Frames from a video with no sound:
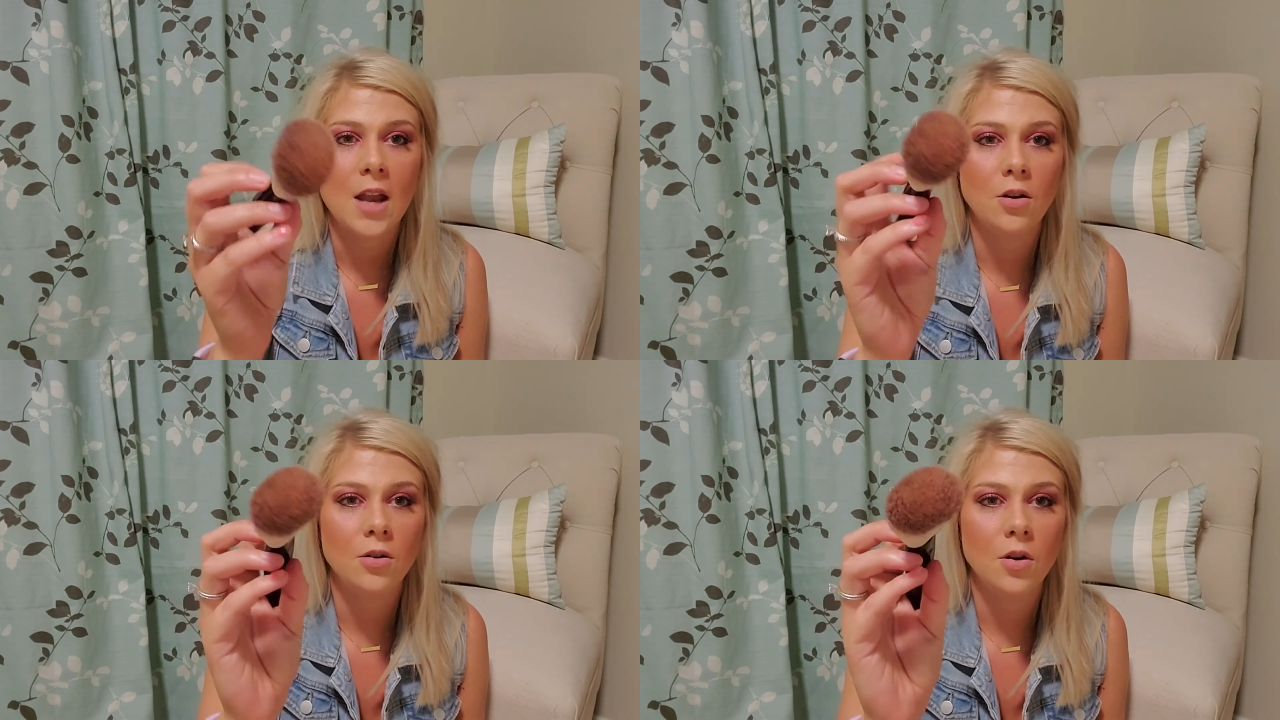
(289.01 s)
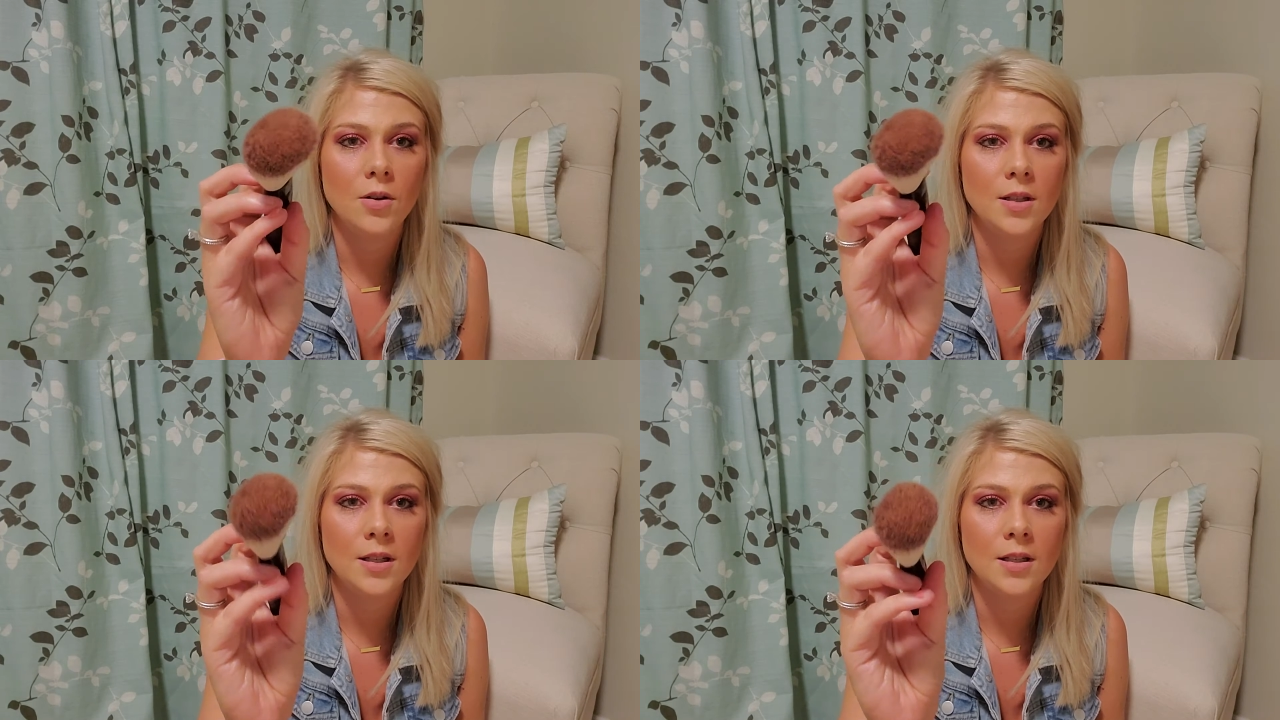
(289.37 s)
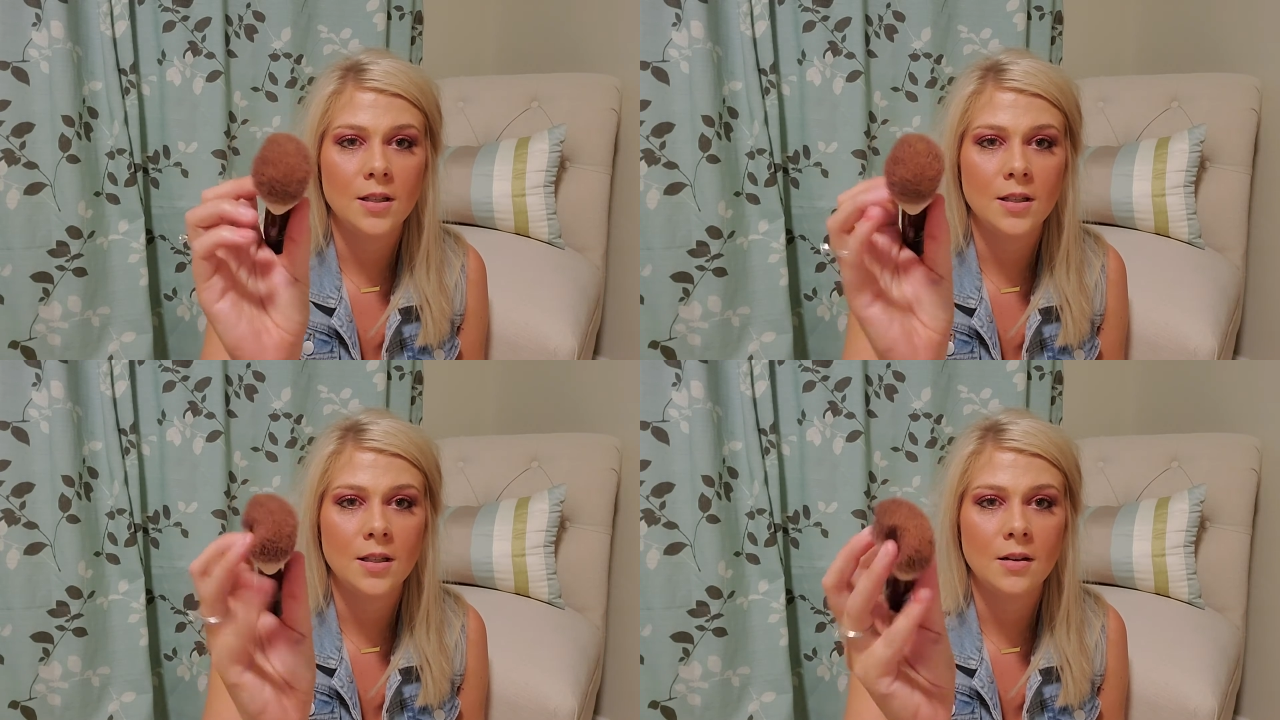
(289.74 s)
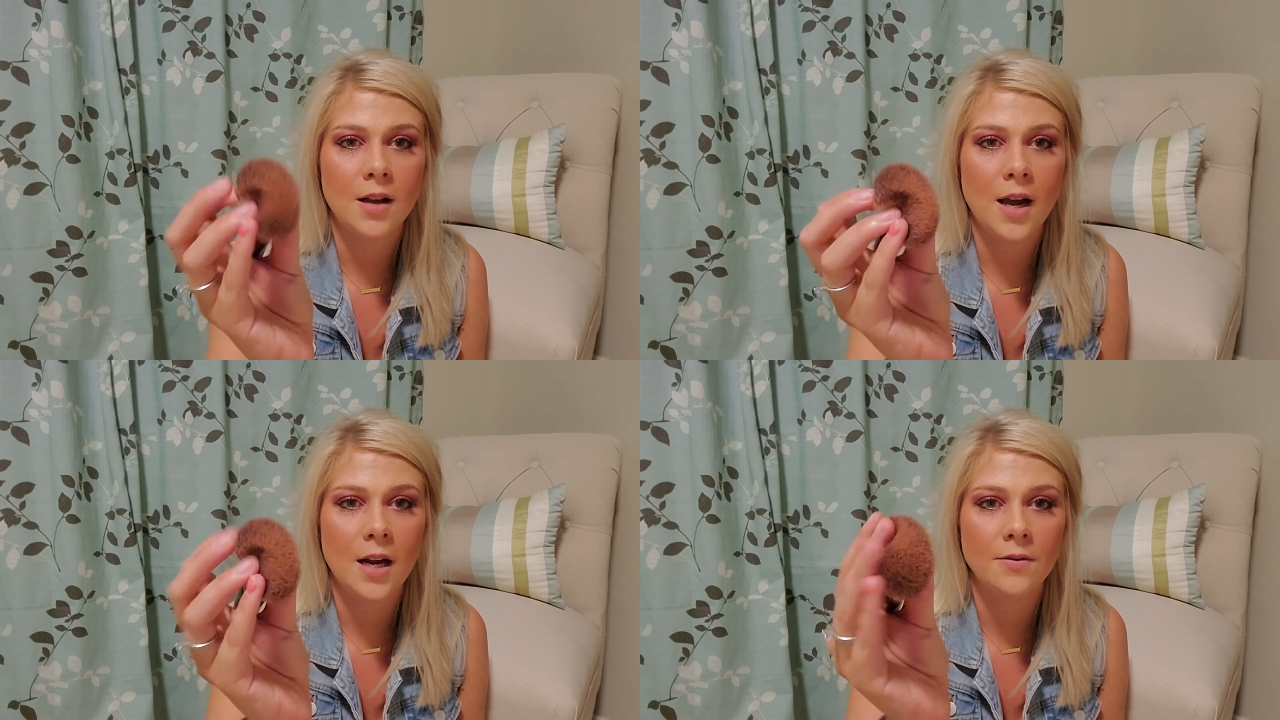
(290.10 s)
you'll notice it's still
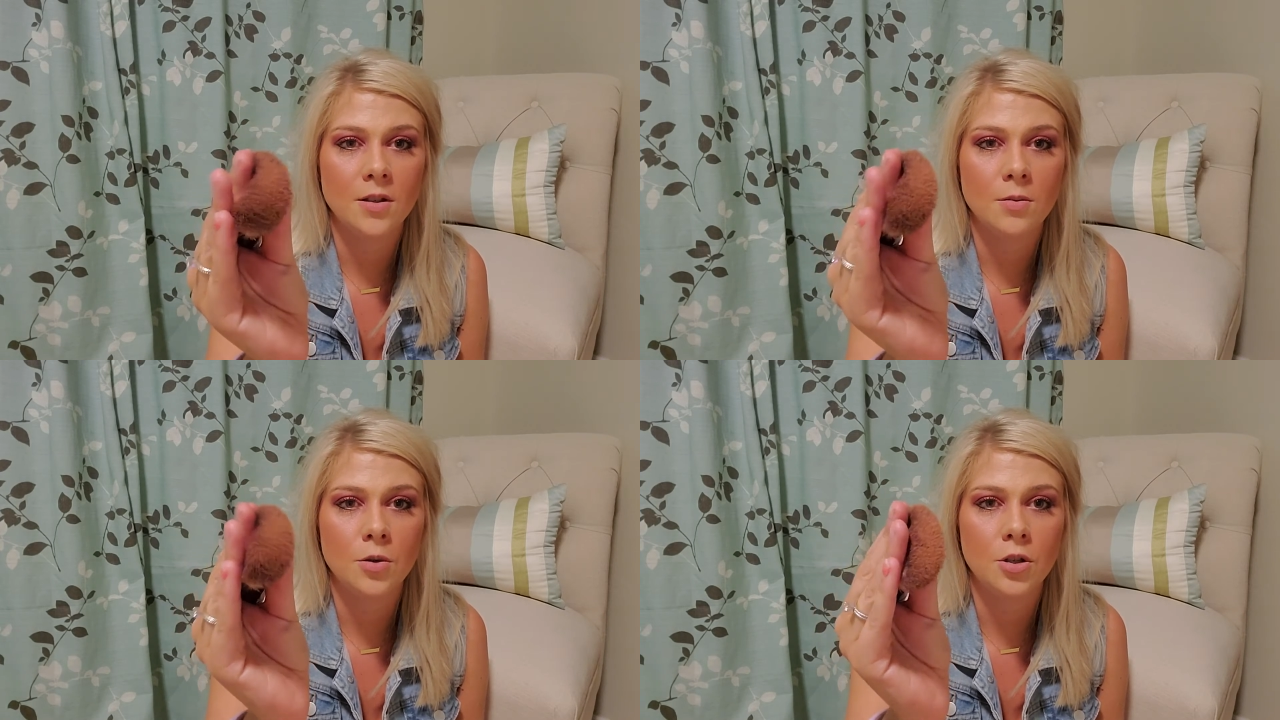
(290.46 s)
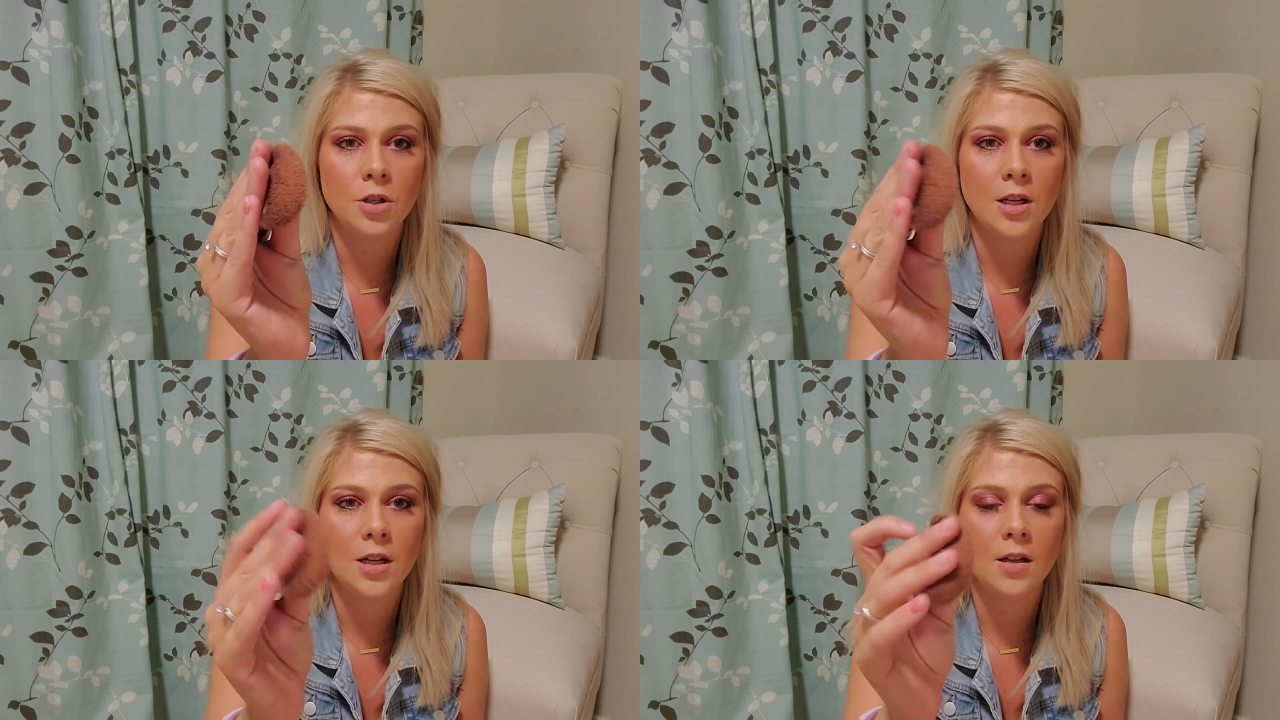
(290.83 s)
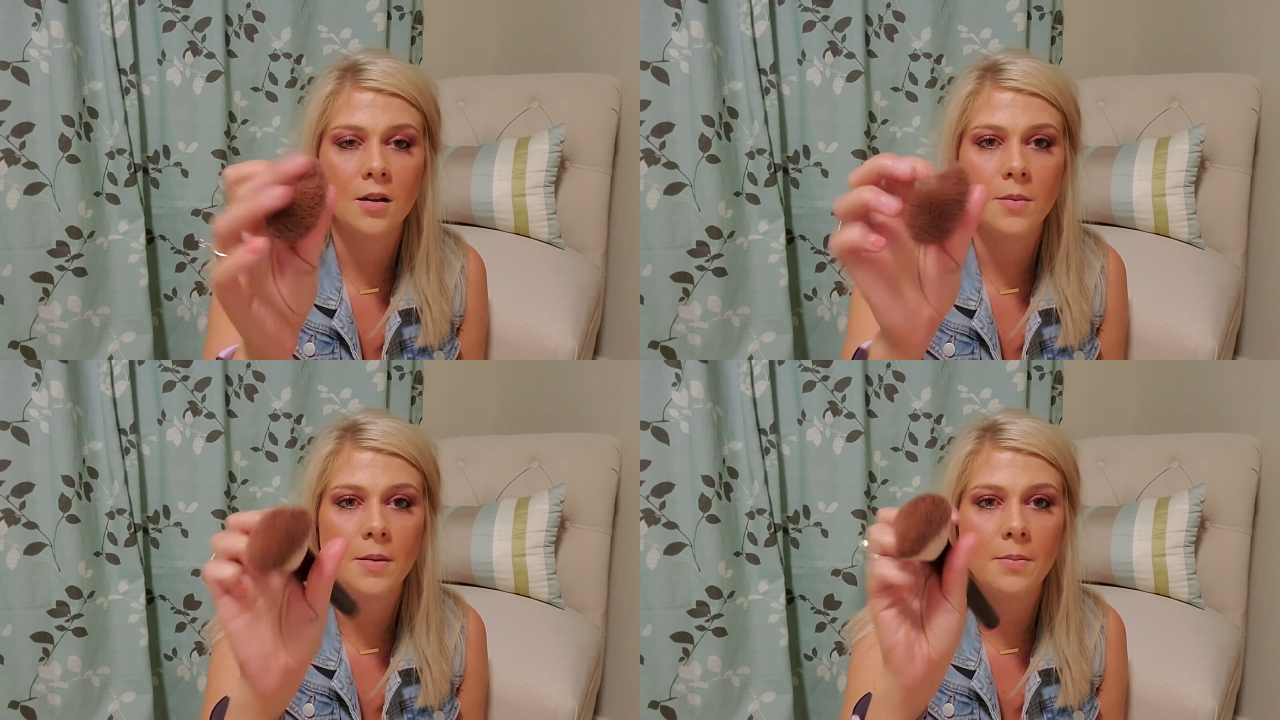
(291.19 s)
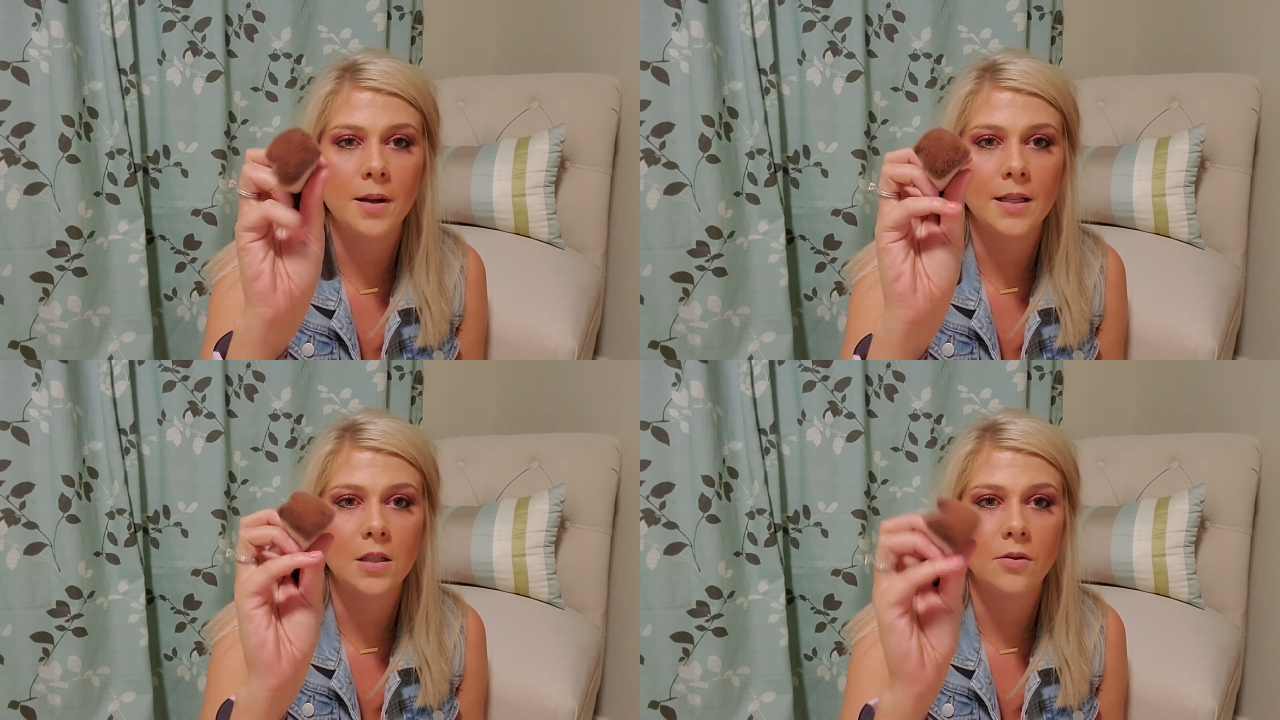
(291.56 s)
kind of smushed in a little bit, but
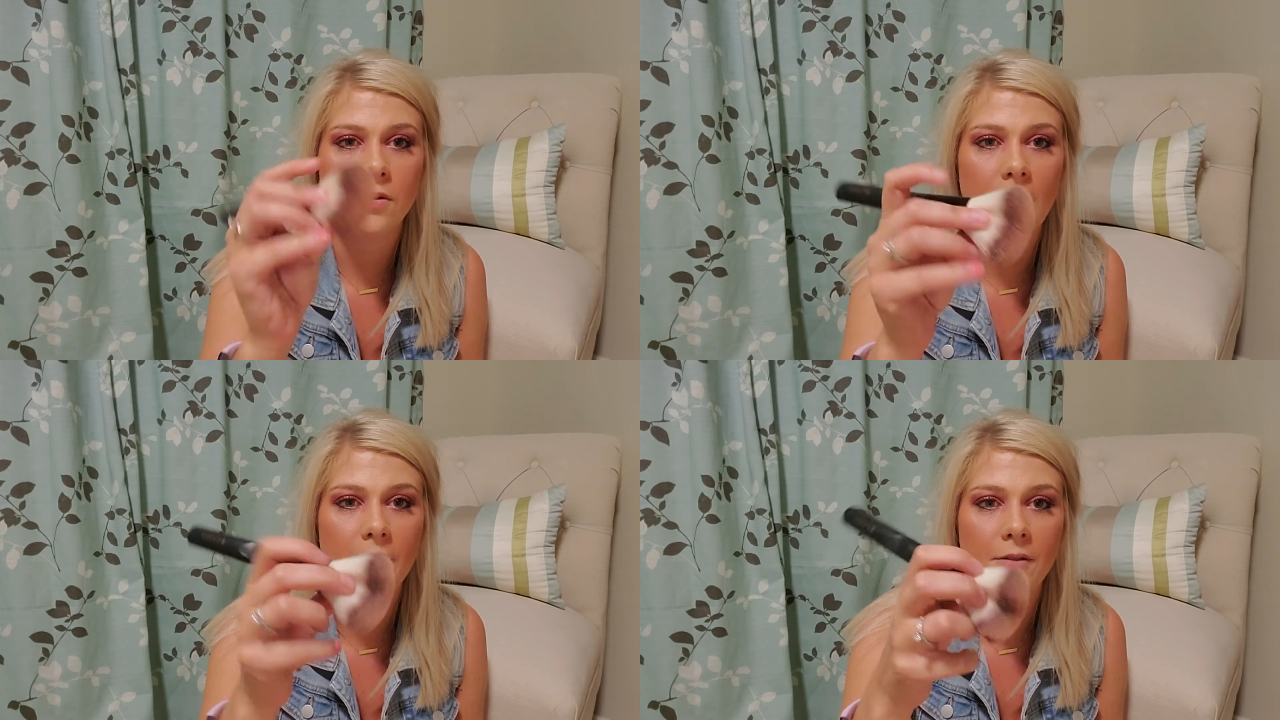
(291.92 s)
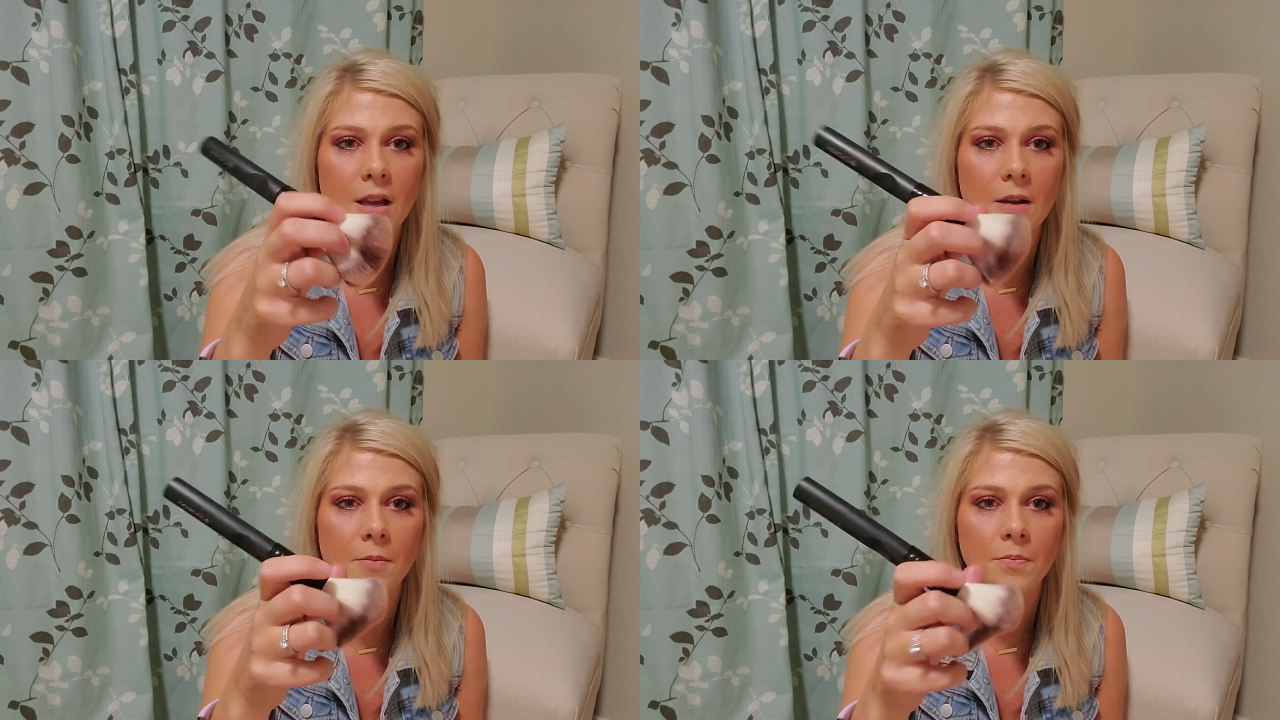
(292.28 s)
it's fluffy.